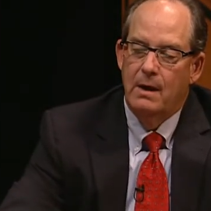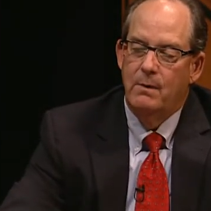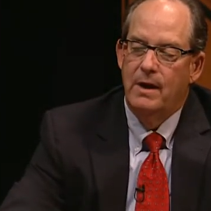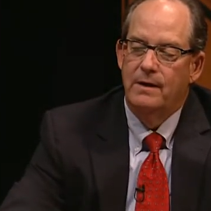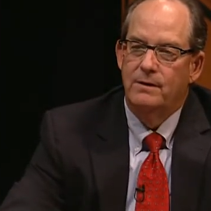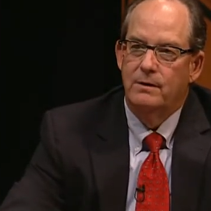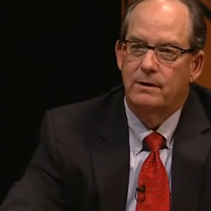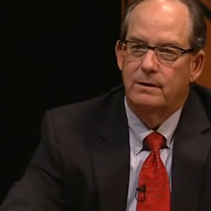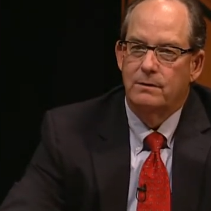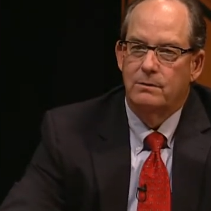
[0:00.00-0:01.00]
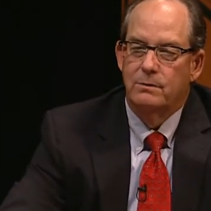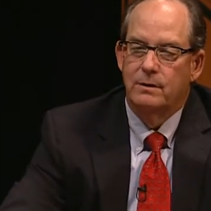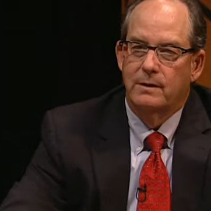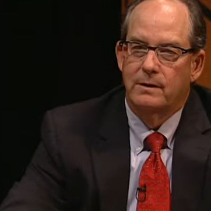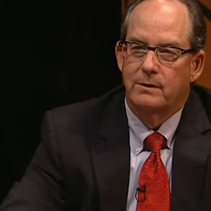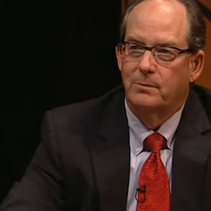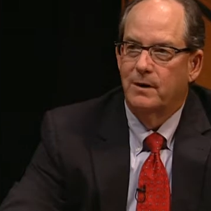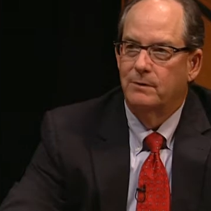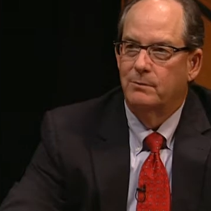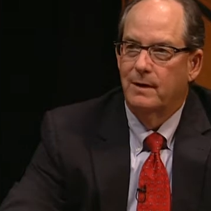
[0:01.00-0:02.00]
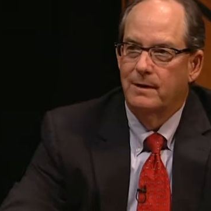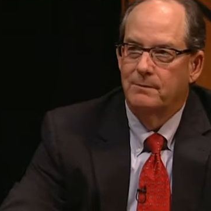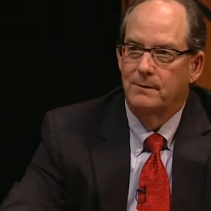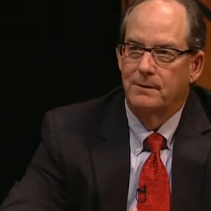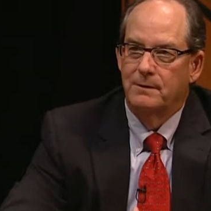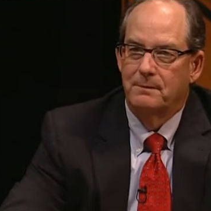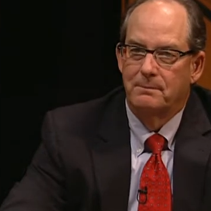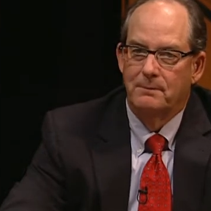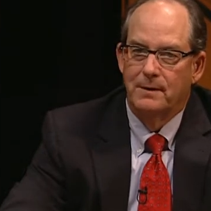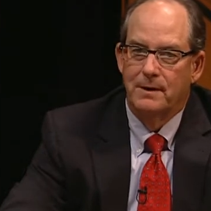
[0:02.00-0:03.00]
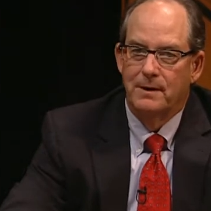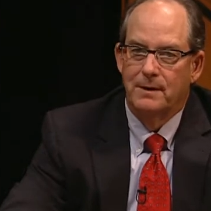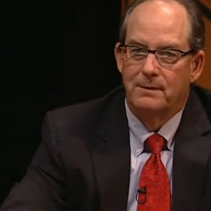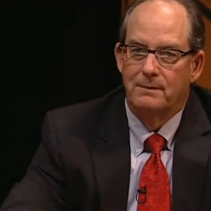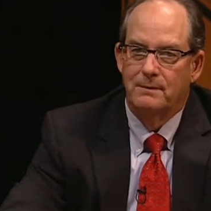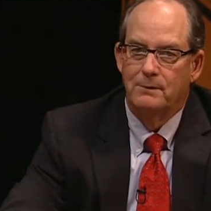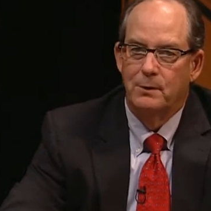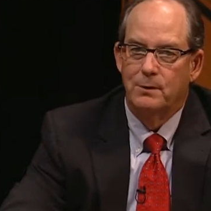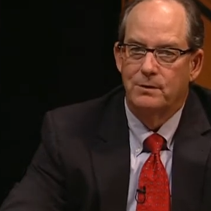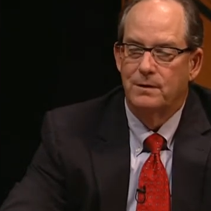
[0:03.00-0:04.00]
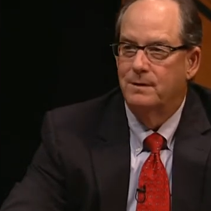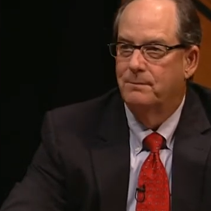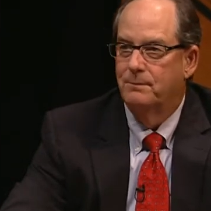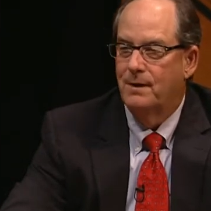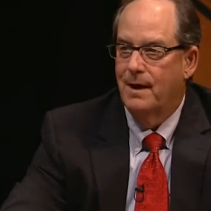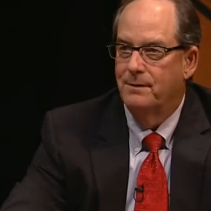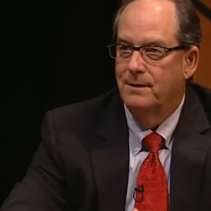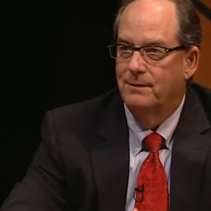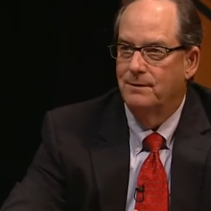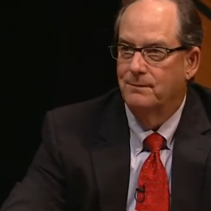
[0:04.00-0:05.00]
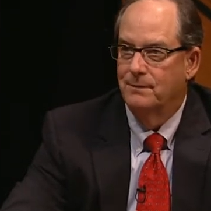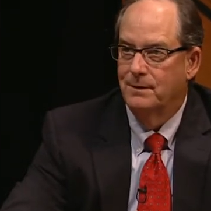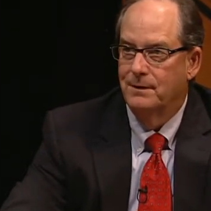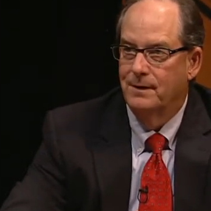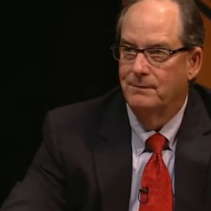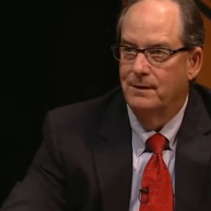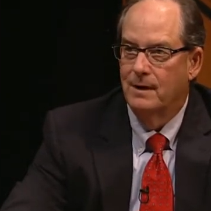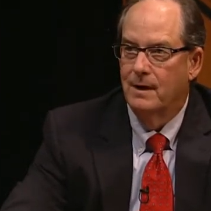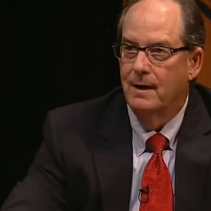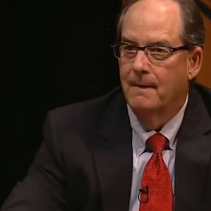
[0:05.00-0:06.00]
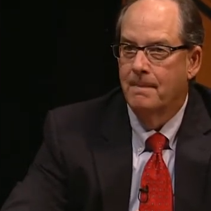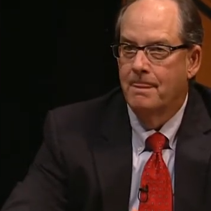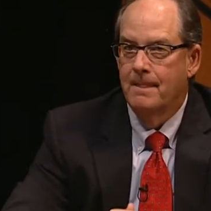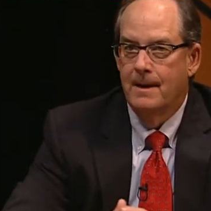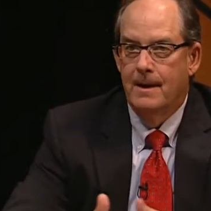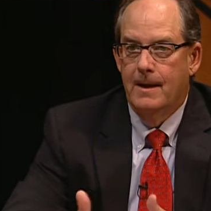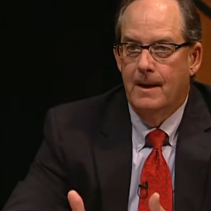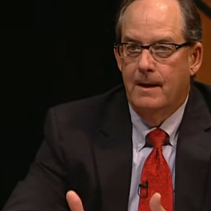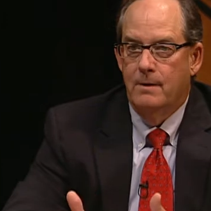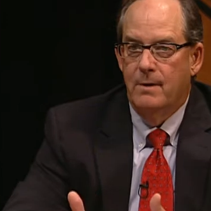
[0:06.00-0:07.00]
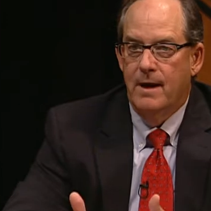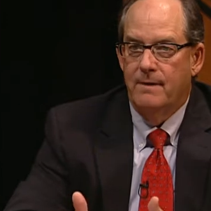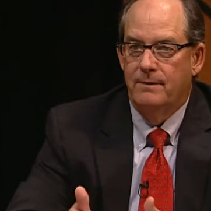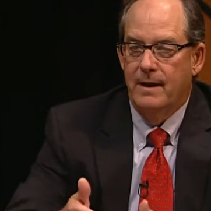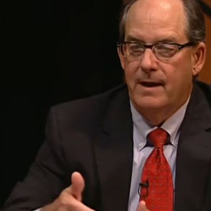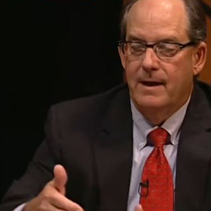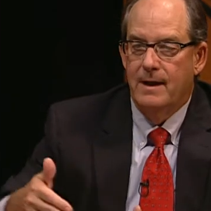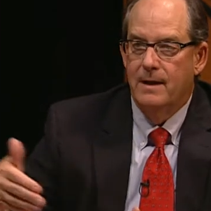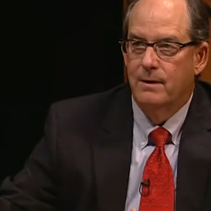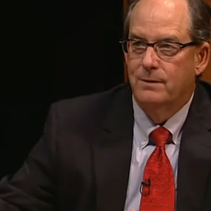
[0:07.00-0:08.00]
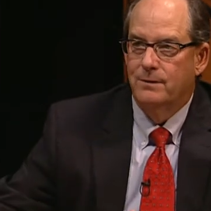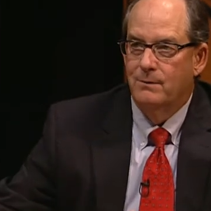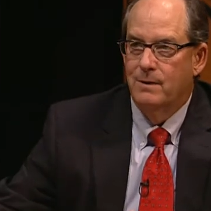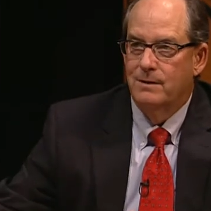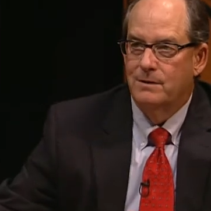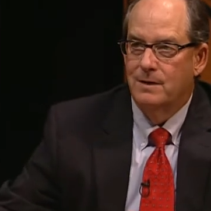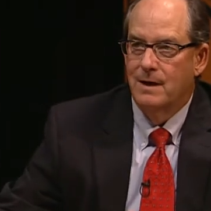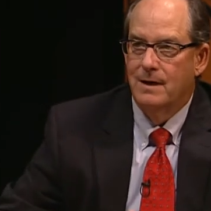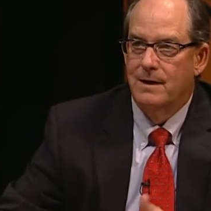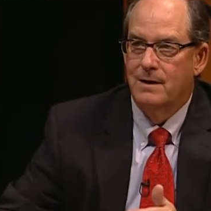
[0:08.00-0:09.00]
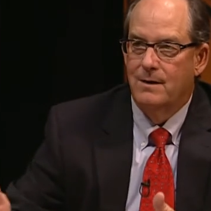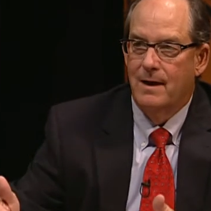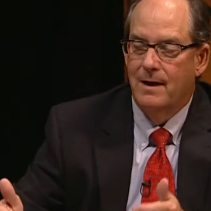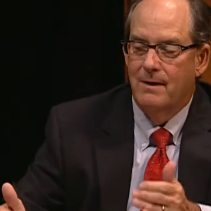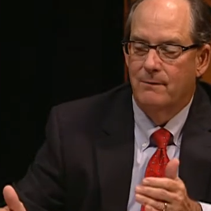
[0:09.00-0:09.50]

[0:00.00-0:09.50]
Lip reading: Well, you look at the Schuylkill Expressway for the viewers in the southeast and the Philadelphia area. You have a hill to one side, a